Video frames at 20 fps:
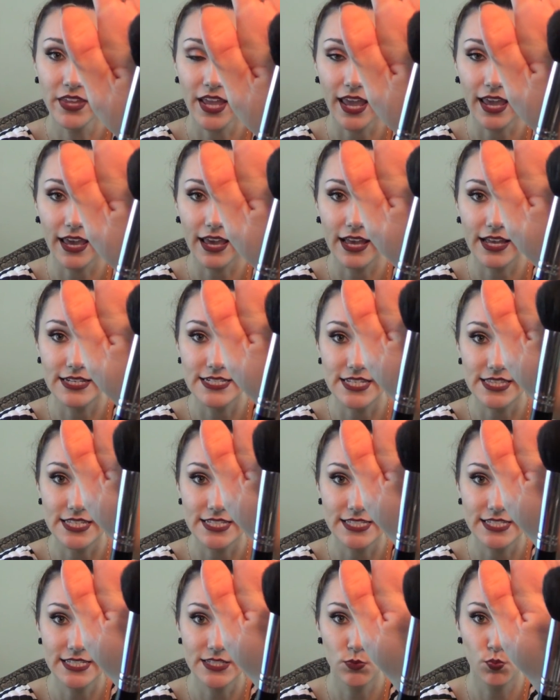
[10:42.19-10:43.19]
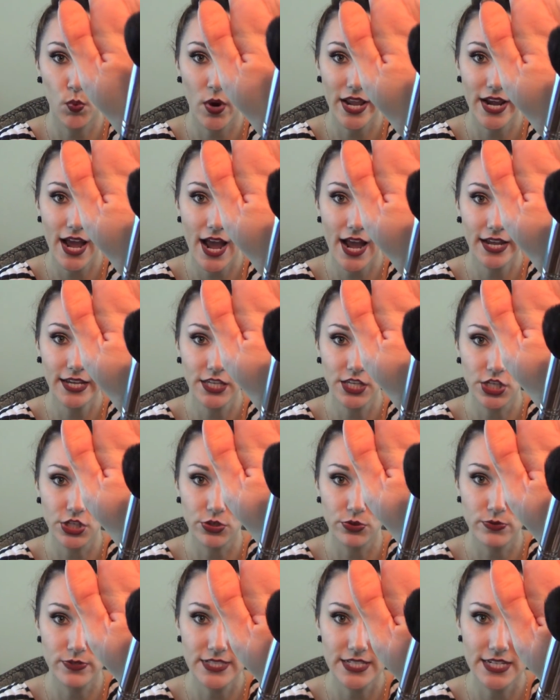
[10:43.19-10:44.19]
And this is what I
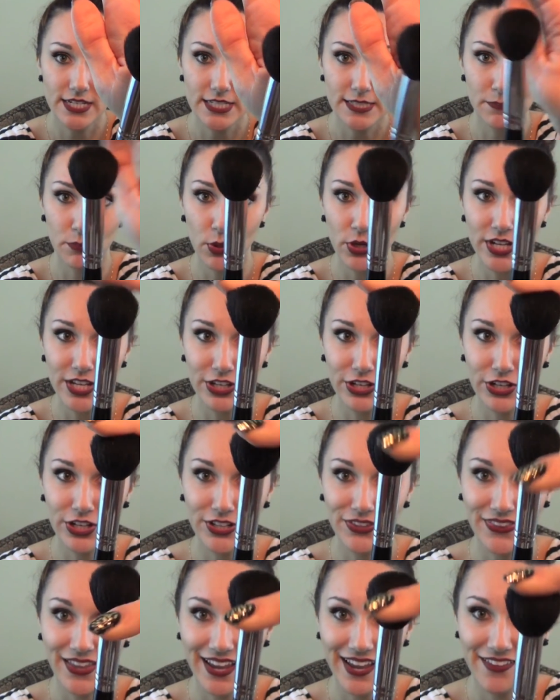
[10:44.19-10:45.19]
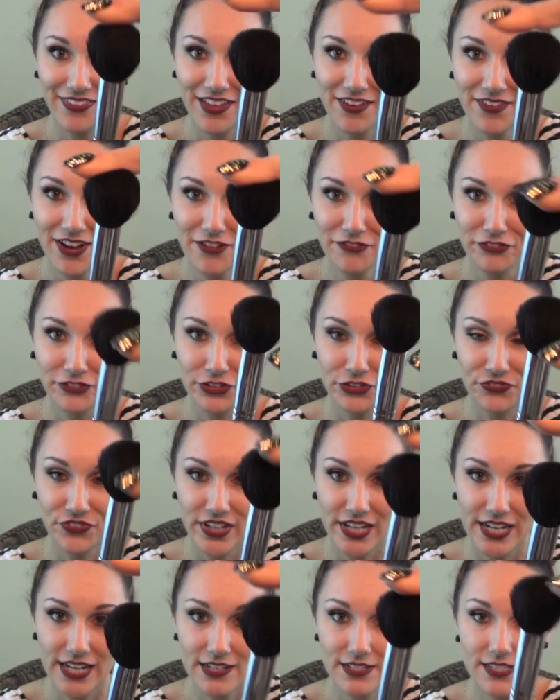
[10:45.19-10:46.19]
use and it's pretty good. Like I love how
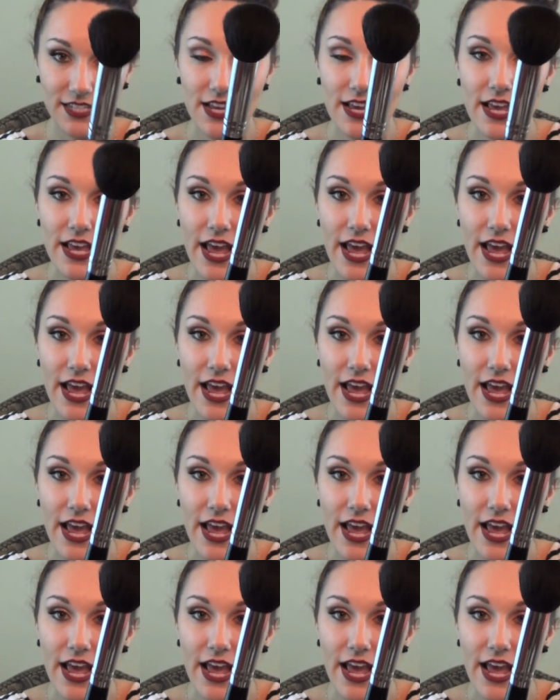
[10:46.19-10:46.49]
floofy it is.